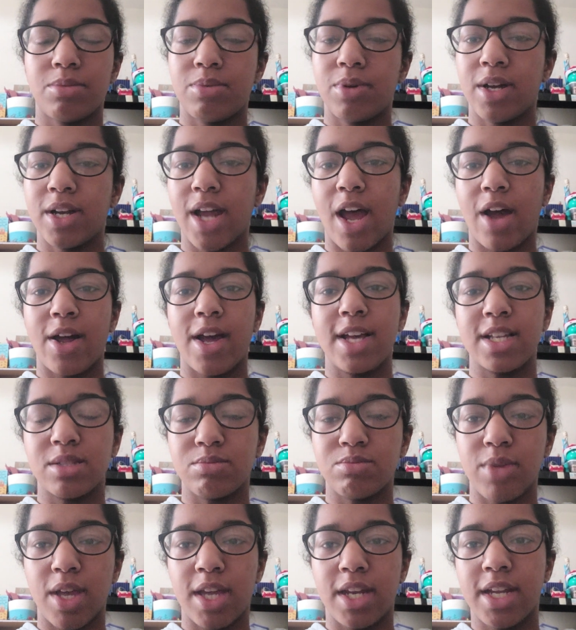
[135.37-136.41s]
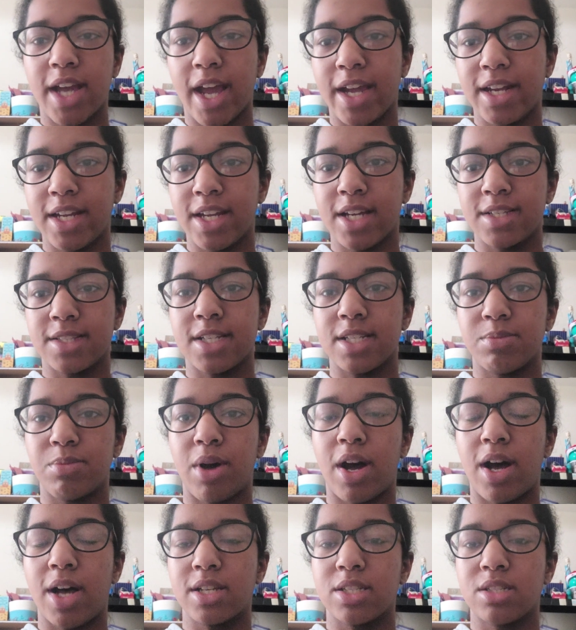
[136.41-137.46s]
put out as many ideas as
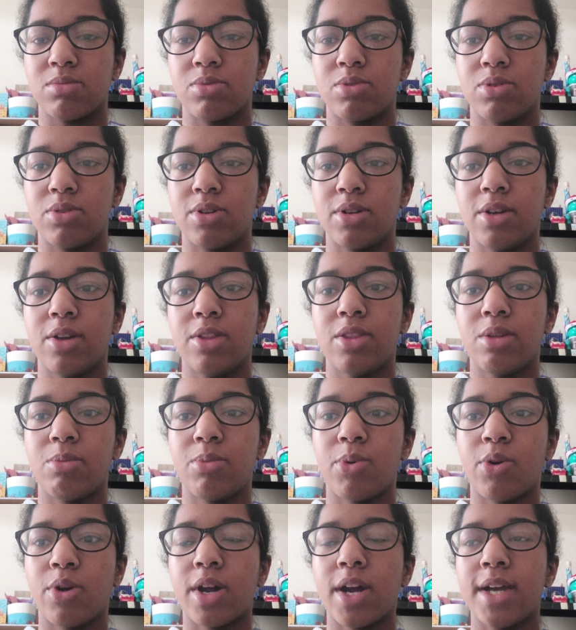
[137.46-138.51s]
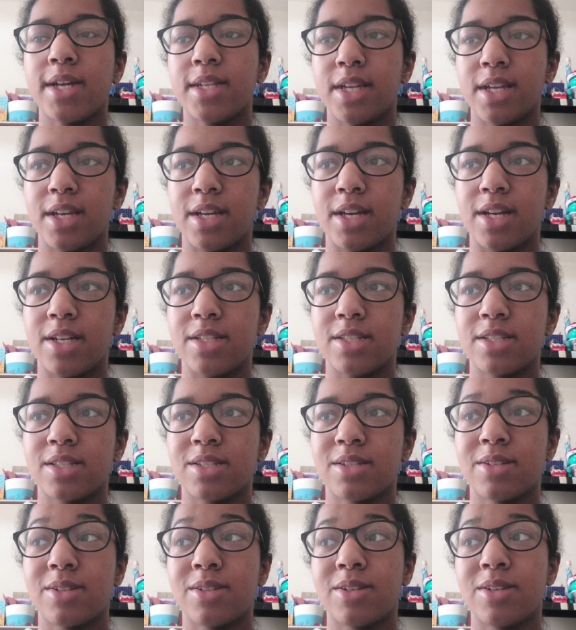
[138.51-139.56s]
possible. The more ideas,
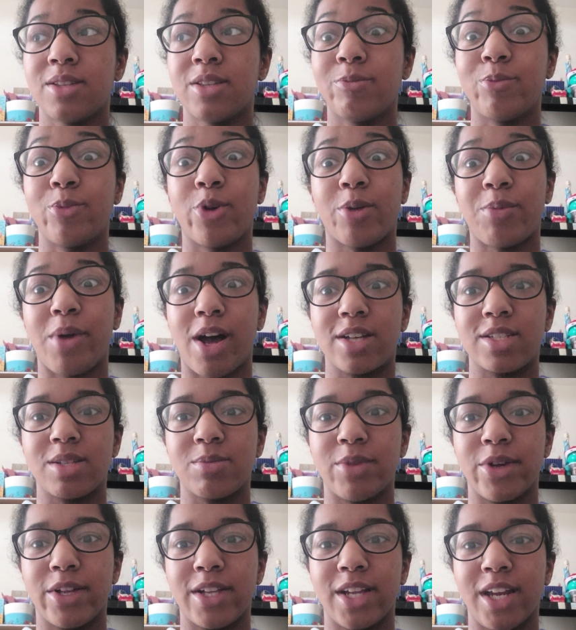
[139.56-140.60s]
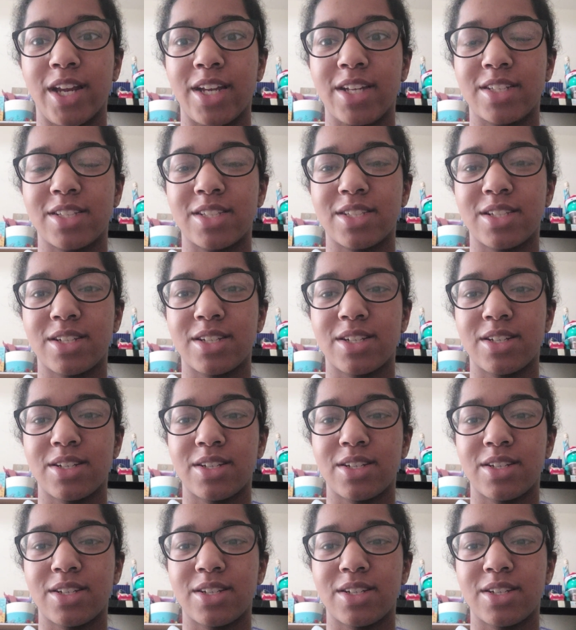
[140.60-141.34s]
more possibilities.